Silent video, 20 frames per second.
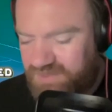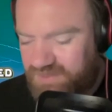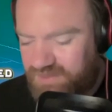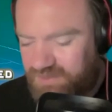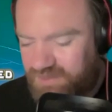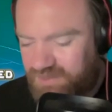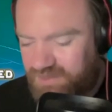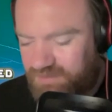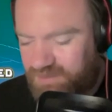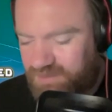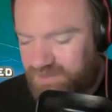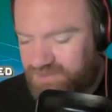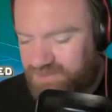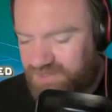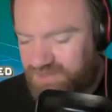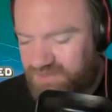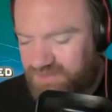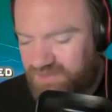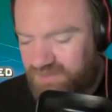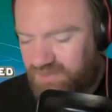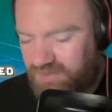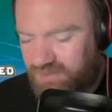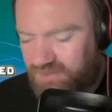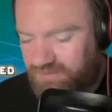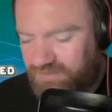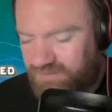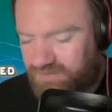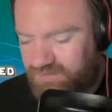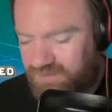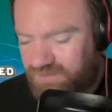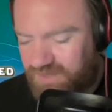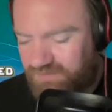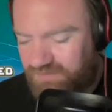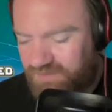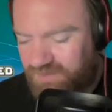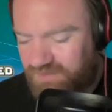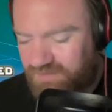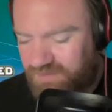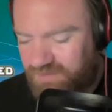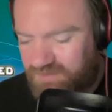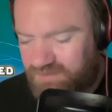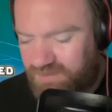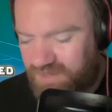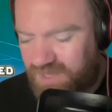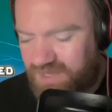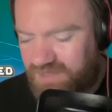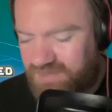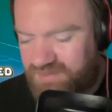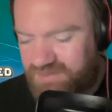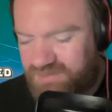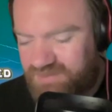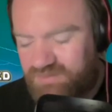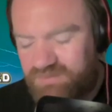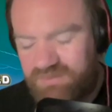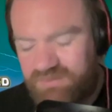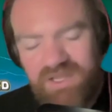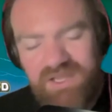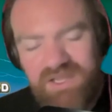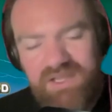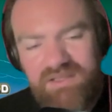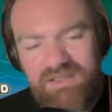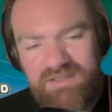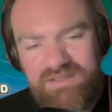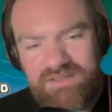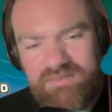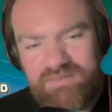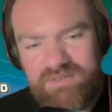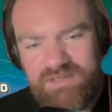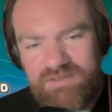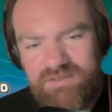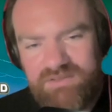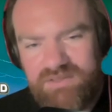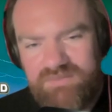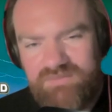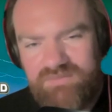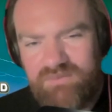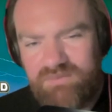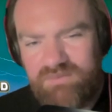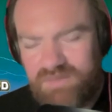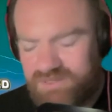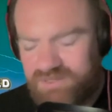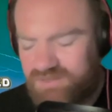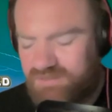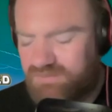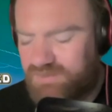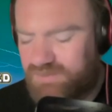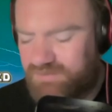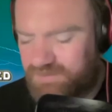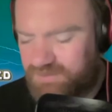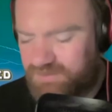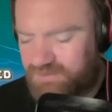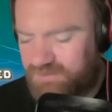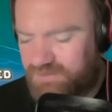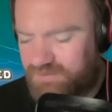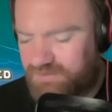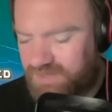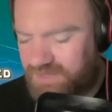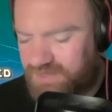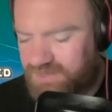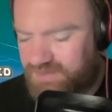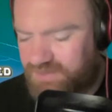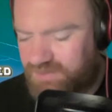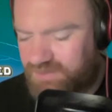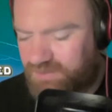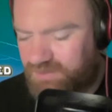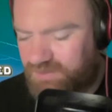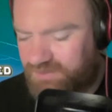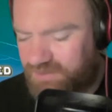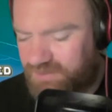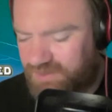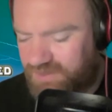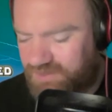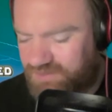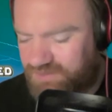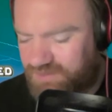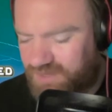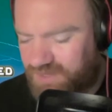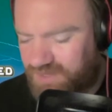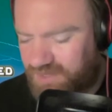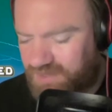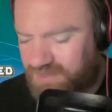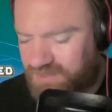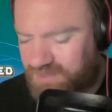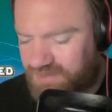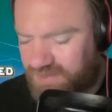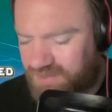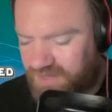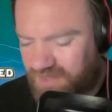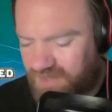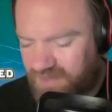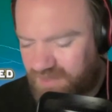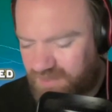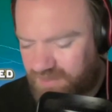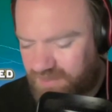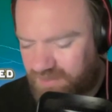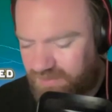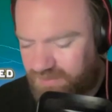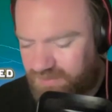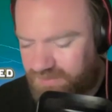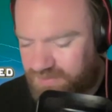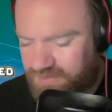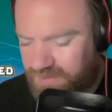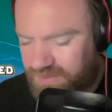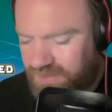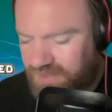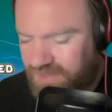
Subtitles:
So we're going to be adjusting a lot of even if there's players that are still playing, there's going to be a different mix in midfield and all that. So it'd be really intriguing to see how that goes.